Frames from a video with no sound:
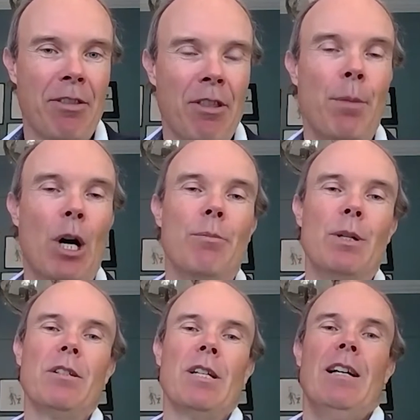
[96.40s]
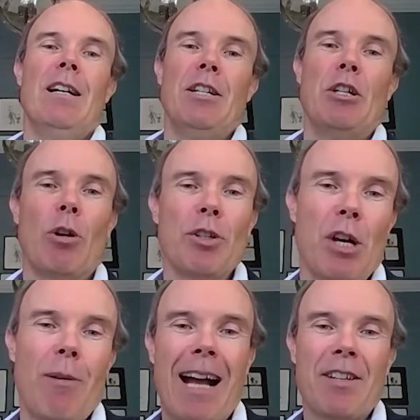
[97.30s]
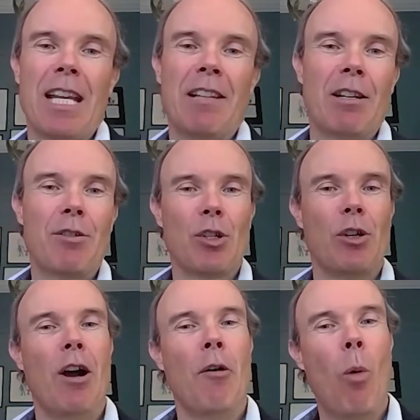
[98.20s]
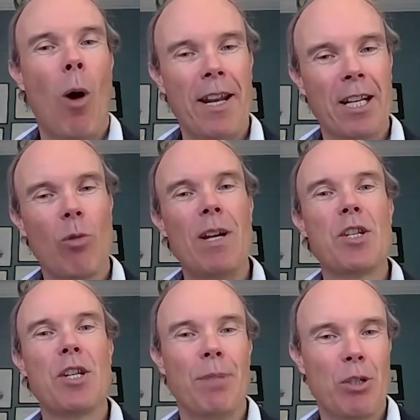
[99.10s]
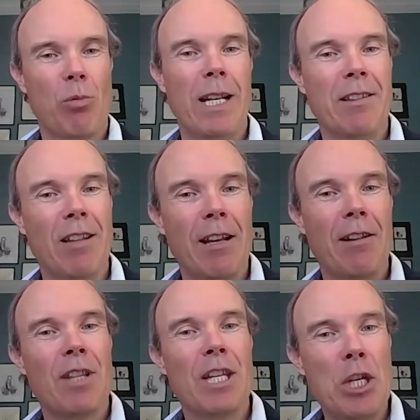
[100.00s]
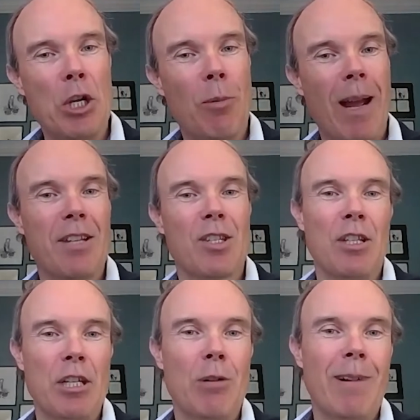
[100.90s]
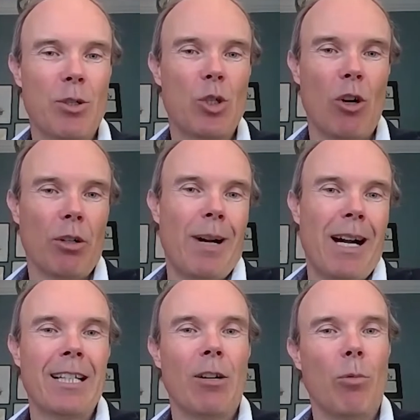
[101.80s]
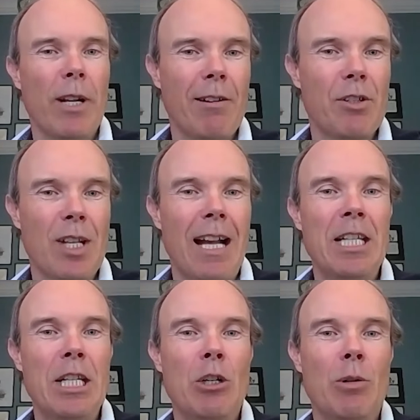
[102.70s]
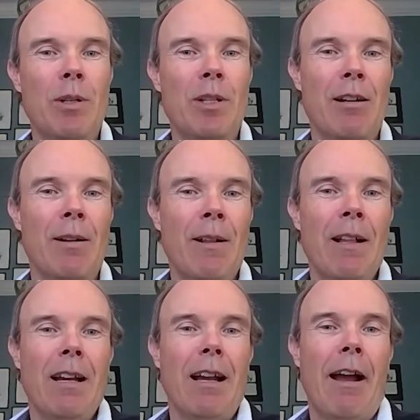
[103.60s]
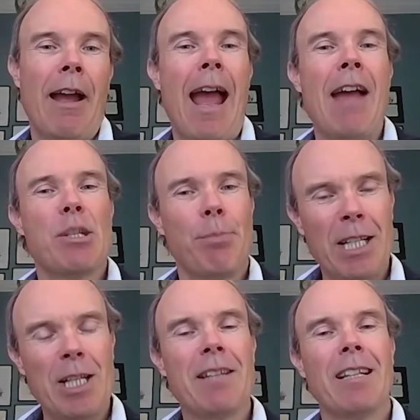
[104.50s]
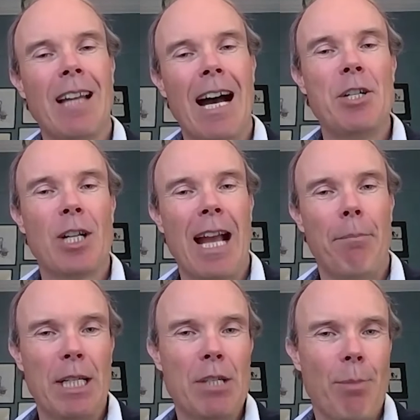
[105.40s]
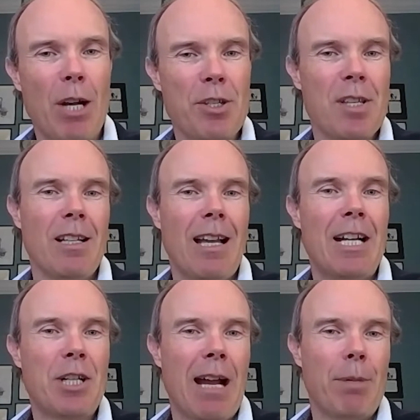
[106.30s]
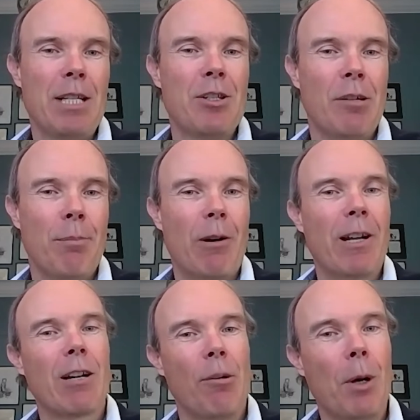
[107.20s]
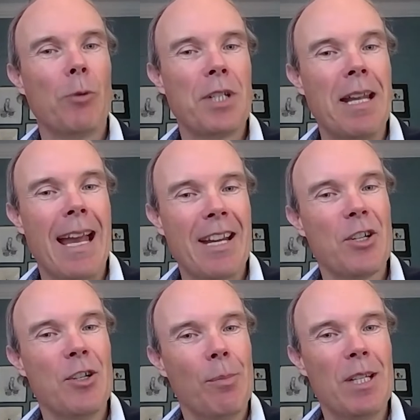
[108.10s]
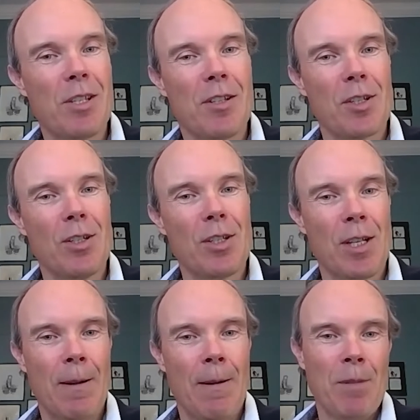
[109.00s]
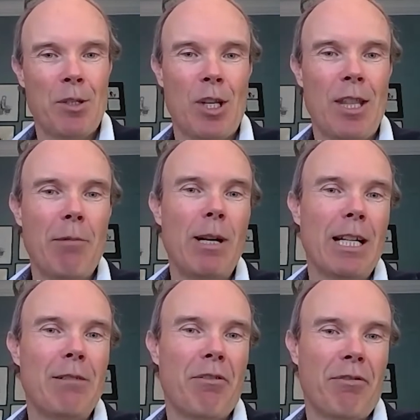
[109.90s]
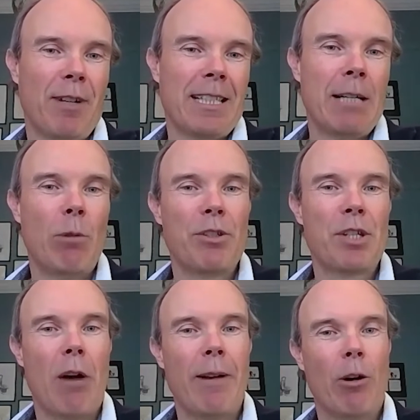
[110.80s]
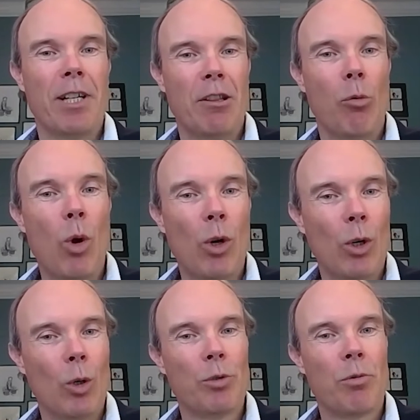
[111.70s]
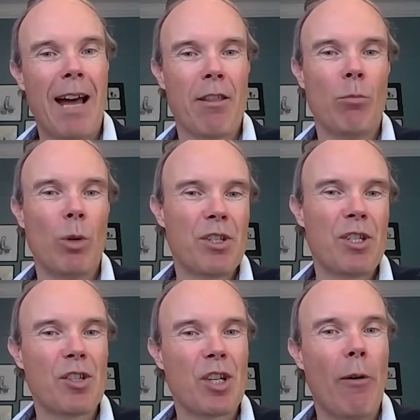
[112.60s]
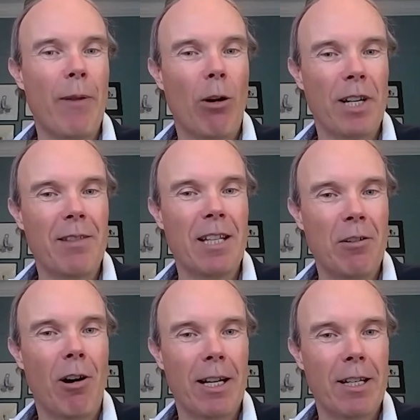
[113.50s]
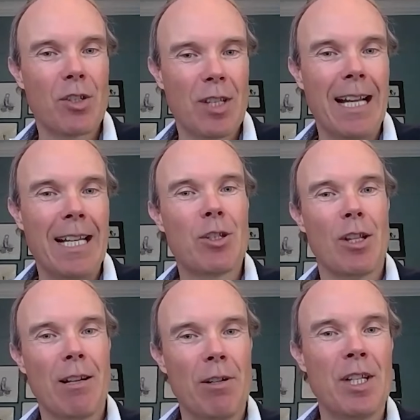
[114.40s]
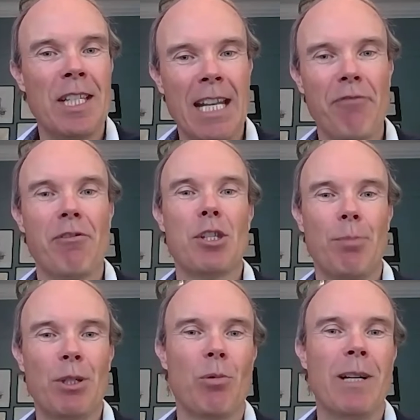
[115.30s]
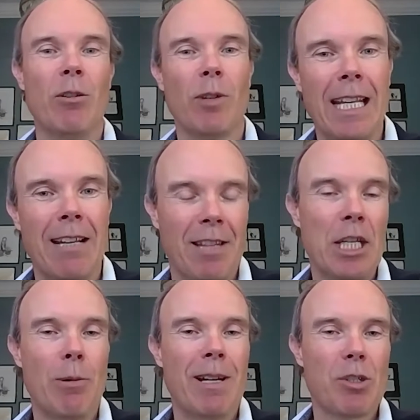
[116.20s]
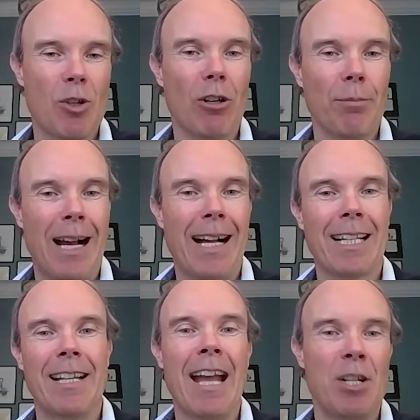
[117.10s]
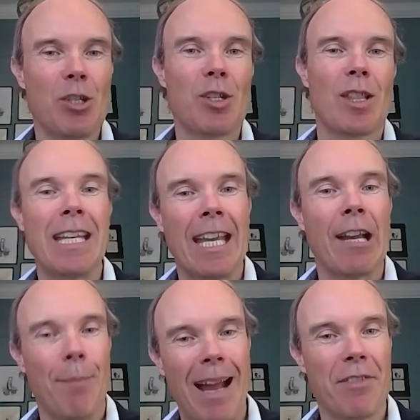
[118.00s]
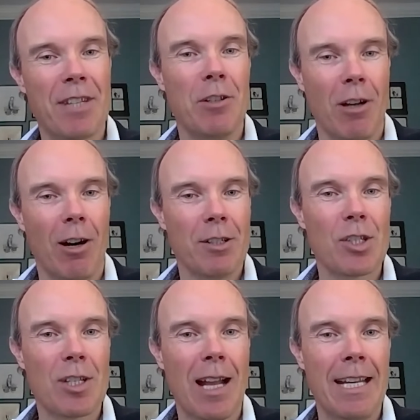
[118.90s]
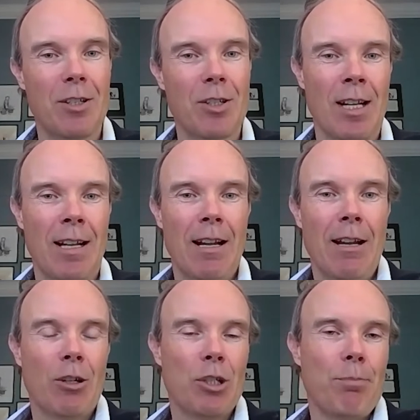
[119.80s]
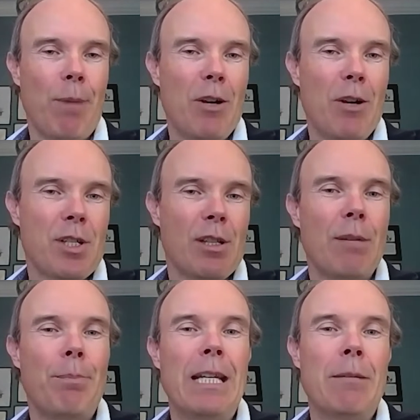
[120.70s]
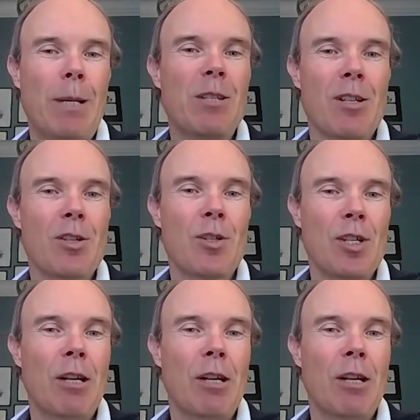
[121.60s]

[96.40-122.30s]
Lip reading: moment. You're also asking the sort of a wider question between the US and the US stock market. What I would say to you, especially at the larger companies, most of the large companies in America are multinational businesses. So they're really reflecting what's going on in the world rather than what's just going on in the United States. So there is a difference between looking at the US stock market and just thinking about the United States, because most of the big businesses in